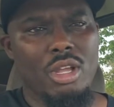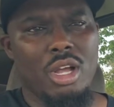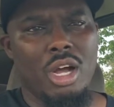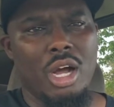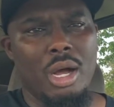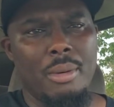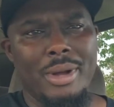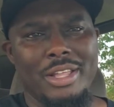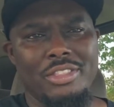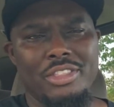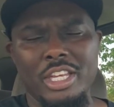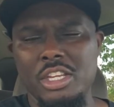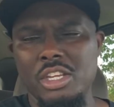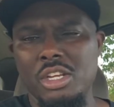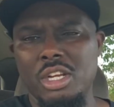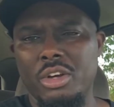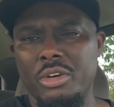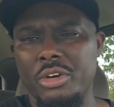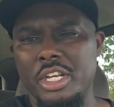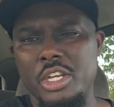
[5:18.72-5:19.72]
um, I think
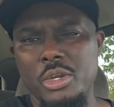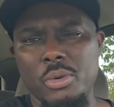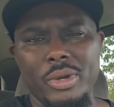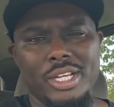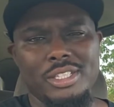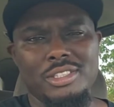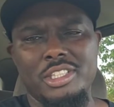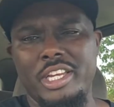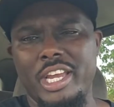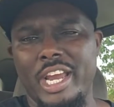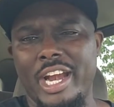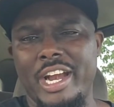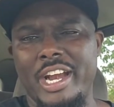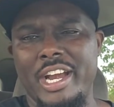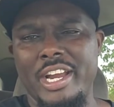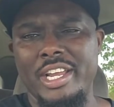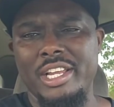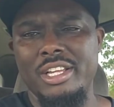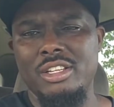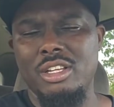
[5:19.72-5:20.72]
you can go to
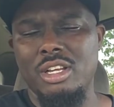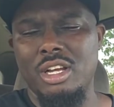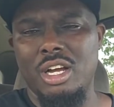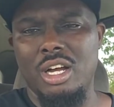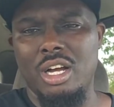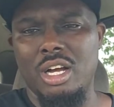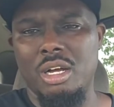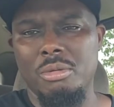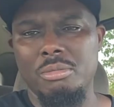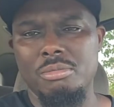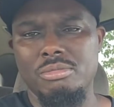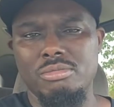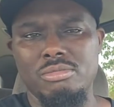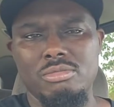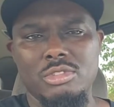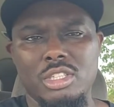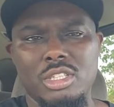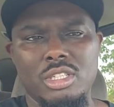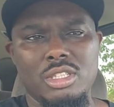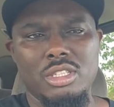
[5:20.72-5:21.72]

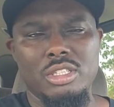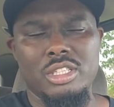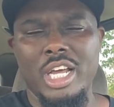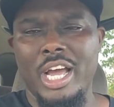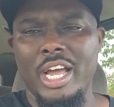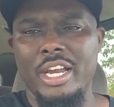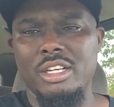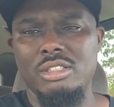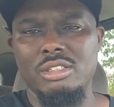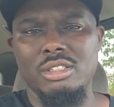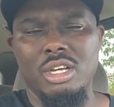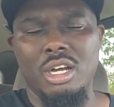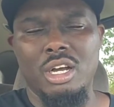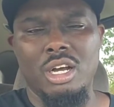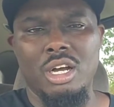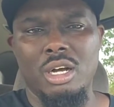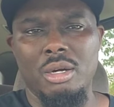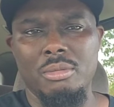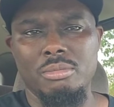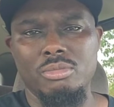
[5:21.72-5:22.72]
uscarry.org um,
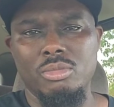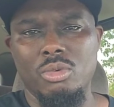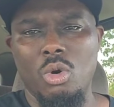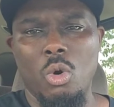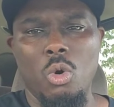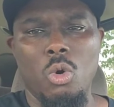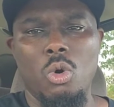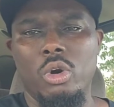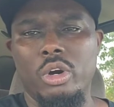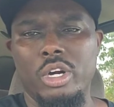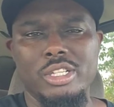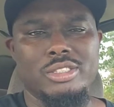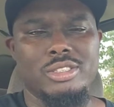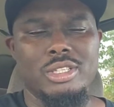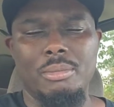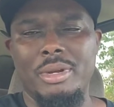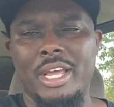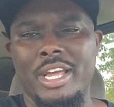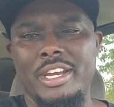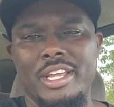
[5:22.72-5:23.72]
um, or
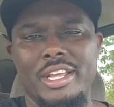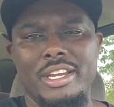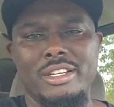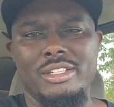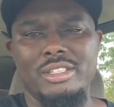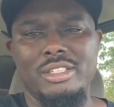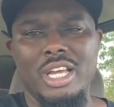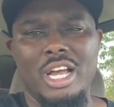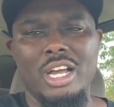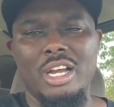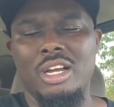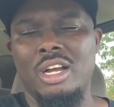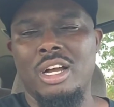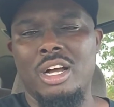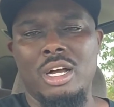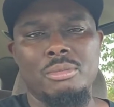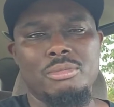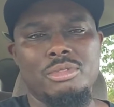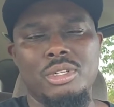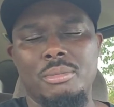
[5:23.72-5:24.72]
something like that
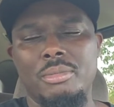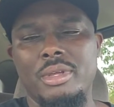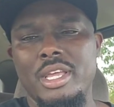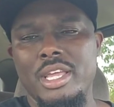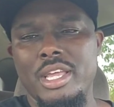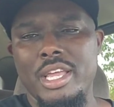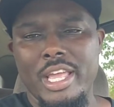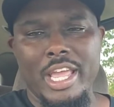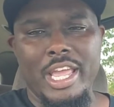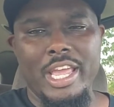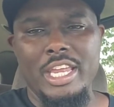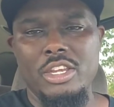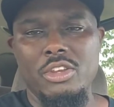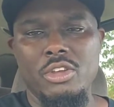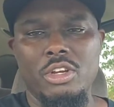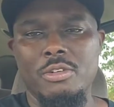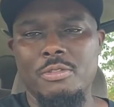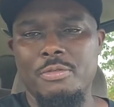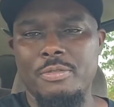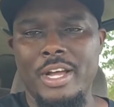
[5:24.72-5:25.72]
com some, and
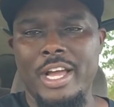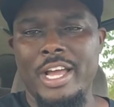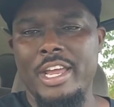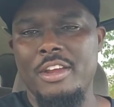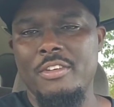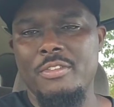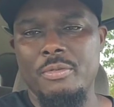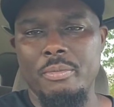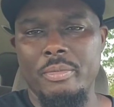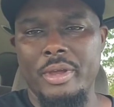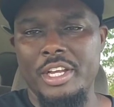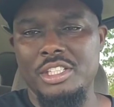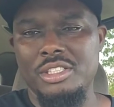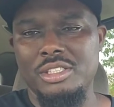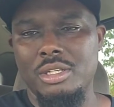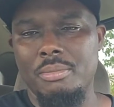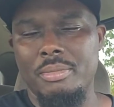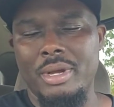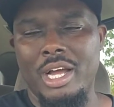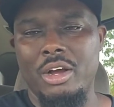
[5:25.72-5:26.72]
you can find
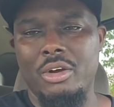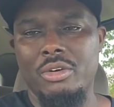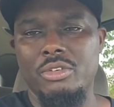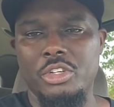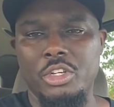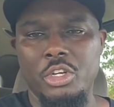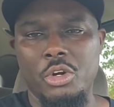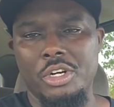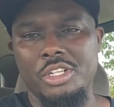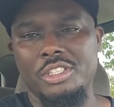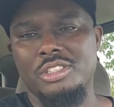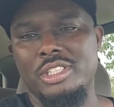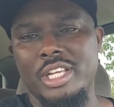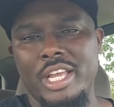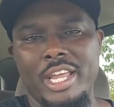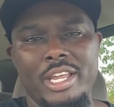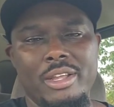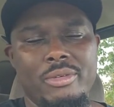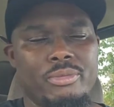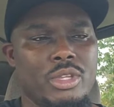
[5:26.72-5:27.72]
information about your
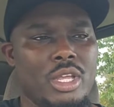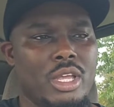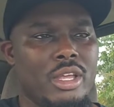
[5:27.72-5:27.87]
state.